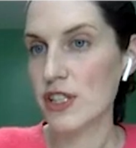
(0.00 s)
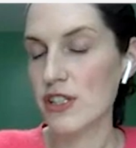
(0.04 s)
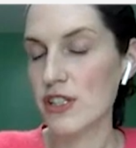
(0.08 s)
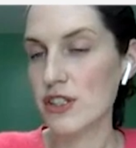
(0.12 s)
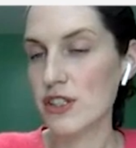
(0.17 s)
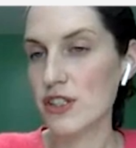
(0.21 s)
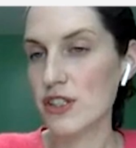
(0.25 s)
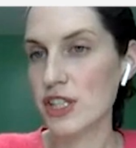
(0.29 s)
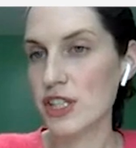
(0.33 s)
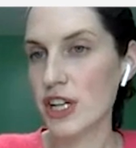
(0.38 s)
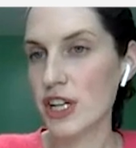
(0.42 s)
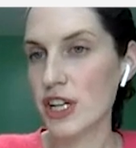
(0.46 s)
to
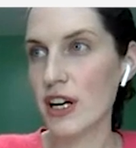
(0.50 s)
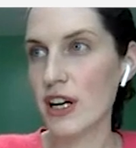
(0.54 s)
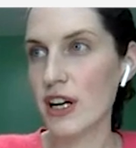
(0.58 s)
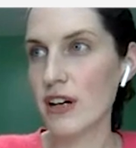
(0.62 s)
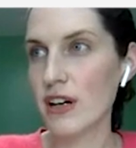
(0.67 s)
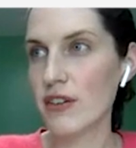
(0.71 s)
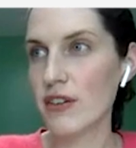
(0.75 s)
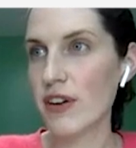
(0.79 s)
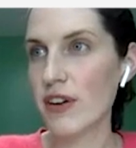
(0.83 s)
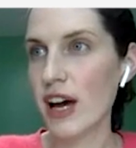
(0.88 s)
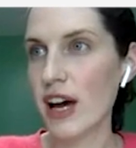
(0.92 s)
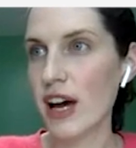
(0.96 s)

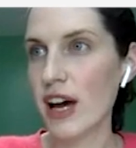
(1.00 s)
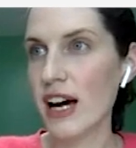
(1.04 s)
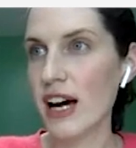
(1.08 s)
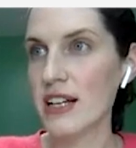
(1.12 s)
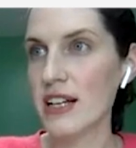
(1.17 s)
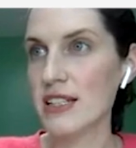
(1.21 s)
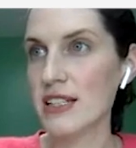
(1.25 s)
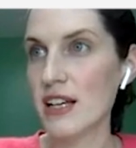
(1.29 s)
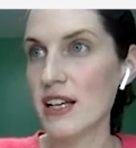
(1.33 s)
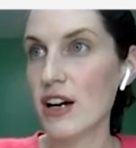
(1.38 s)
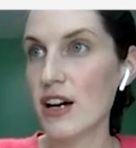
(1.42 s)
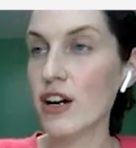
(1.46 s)
serve
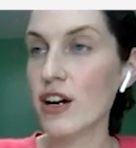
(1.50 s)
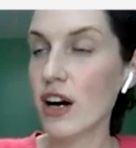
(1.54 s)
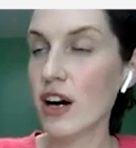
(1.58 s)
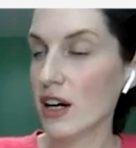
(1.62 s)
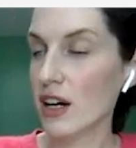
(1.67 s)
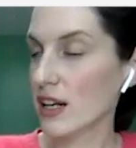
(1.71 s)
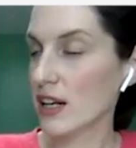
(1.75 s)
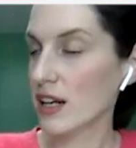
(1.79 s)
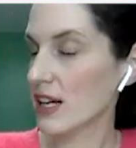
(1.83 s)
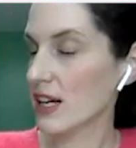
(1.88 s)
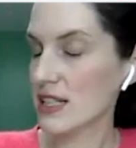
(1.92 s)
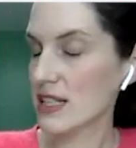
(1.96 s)
as
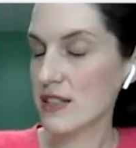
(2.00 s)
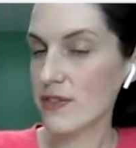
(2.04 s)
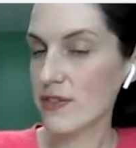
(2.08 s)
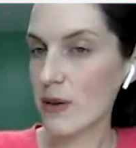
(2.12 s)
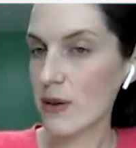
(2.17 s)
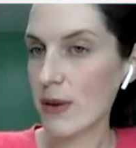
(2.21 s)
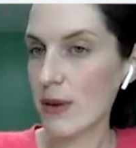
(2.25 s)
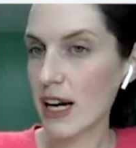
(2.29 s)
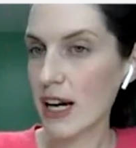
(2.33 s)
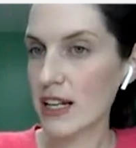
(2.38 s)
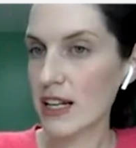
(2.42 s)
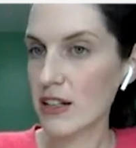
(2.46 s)
guardians
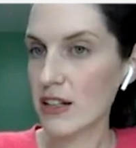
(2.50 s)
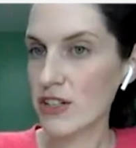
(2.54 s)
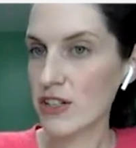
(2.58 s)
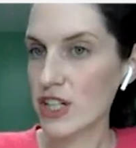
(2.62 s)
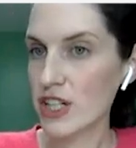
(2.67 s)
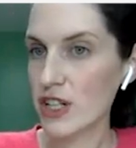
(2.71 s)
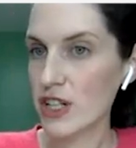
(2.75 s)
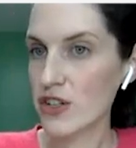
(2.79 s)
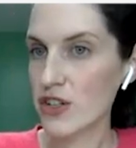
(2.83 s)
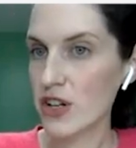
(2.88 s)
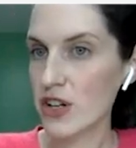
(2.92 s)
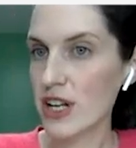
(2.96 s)
for minor
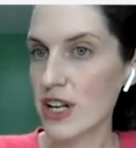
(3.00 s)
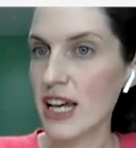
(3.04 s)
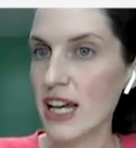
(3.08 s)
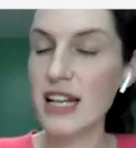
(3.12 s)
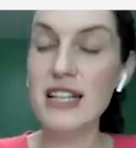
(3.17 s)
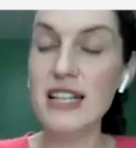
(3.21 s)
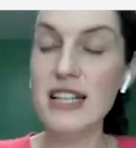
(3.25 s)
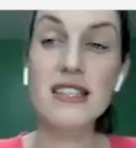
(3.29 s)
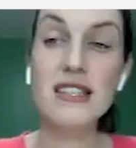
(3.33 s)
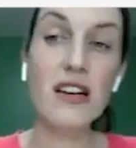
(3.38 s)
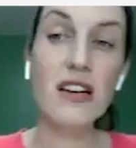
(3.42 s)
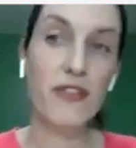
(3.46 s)
children and
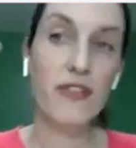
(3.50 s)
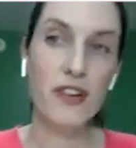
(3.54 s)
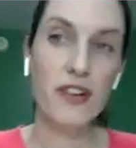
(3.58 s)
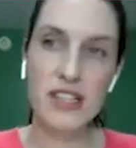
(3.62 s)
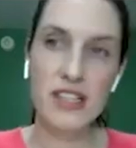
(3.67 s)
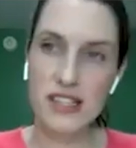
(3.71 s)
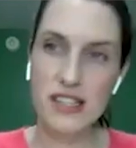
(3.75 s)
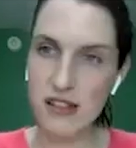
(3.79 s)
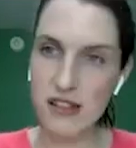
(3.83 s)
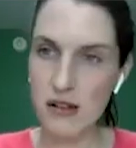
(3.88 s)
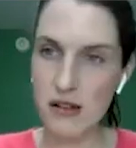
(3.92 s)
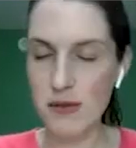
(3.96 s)
a
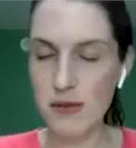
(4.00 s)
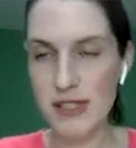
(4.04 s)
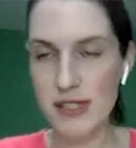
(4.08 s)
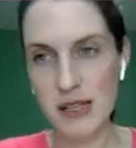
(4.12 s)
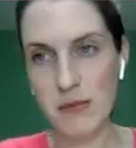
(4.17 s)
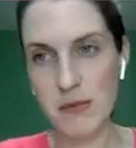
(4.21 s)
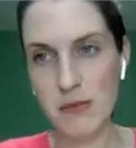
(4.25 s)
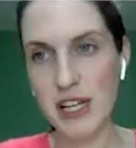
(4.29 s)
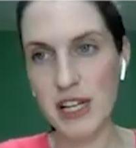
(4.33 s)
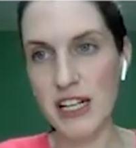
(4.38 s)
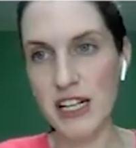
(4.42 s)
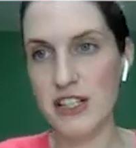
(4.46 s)
different
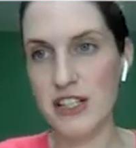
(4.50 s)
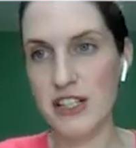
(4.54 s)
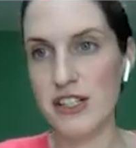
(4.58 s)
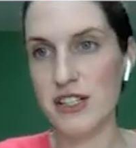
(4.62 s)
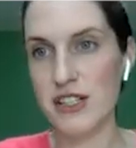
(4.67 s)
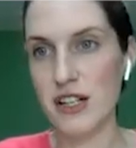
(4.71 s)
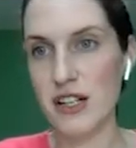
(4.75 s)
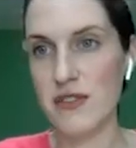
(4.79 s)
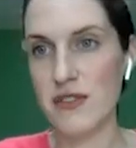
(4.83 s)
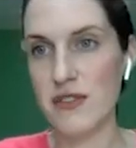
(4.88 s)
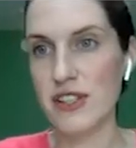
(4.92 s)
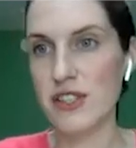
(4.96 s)
sibling to
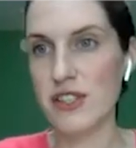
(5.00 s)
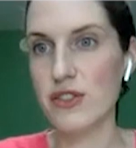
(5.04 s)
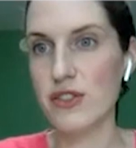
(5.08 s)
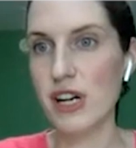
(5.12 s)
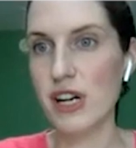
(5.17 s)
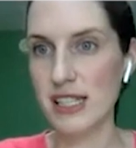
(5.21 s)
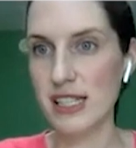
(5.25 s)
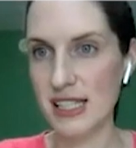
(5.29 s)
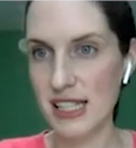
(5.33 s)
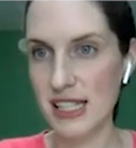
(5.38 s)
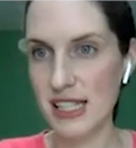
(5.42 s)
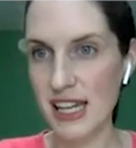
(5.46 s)
serve as
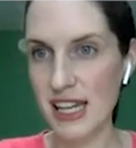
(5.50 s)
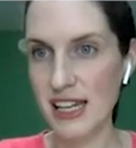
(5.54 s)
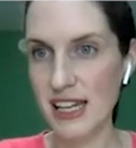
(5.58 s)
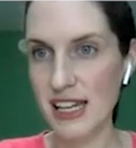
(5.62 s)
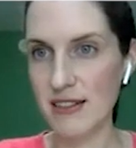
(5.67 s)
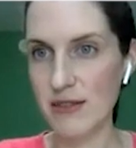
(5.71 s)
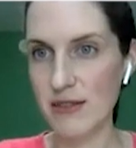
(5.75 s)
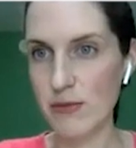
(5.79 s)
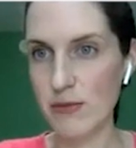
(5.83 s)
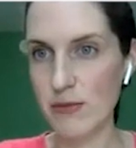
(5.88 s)
trustee,